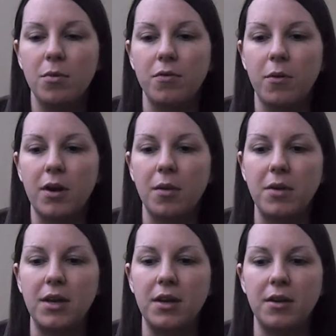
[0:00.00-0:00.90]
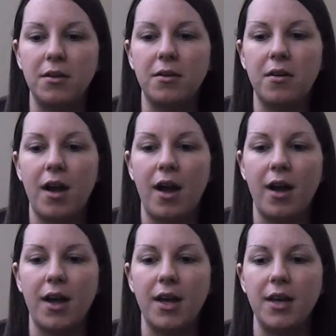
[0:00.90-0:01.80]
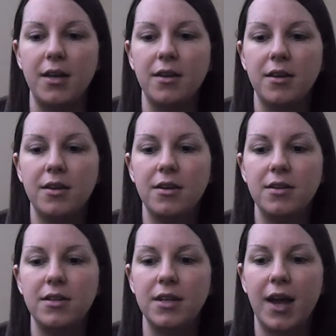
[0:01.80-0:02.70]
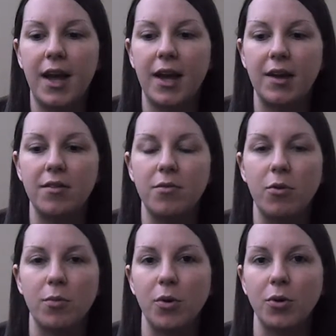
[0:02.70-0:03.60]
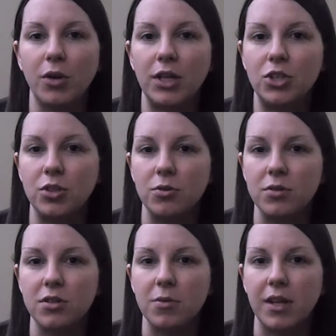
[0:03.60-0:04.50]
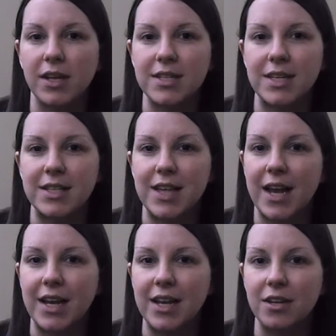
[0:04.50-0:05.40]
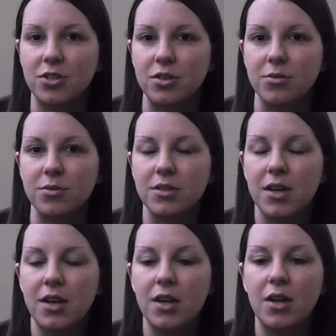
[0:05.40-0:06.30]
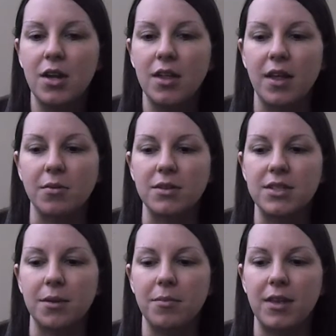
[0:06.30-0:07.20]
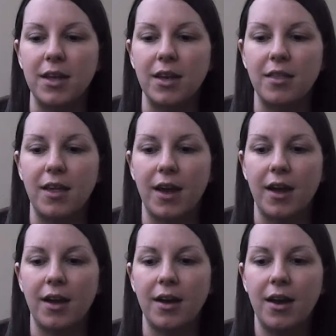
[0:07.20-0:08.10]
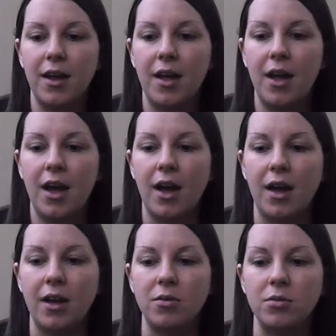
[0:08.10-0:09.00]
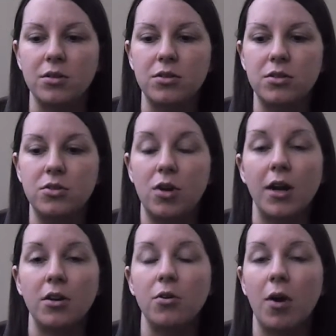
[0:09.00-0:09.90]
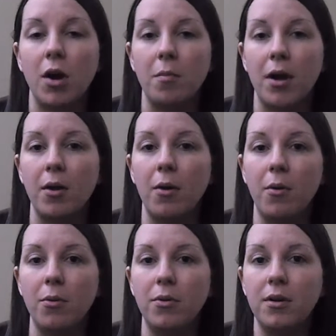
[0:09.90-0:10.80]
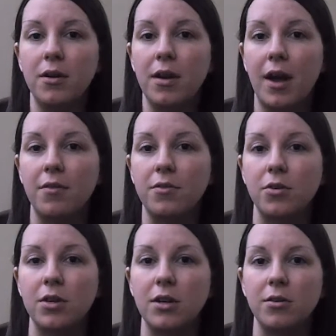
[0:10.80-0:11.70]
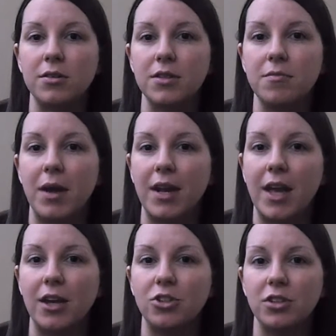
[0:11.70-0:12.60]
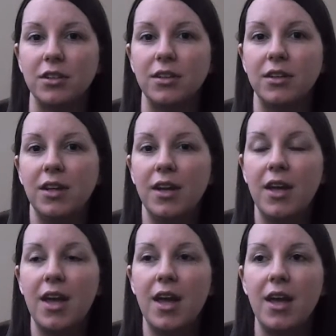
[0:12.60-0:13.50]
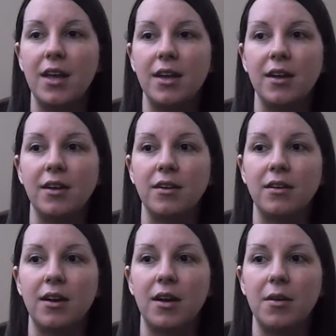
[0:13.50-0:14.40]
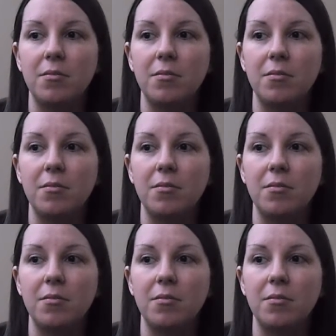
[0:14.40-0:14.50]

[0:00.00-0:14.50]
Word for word: Before coming here, I did have hormonal issues as well as anxiety issues. That was something that I was trying to do on my own after years of medication and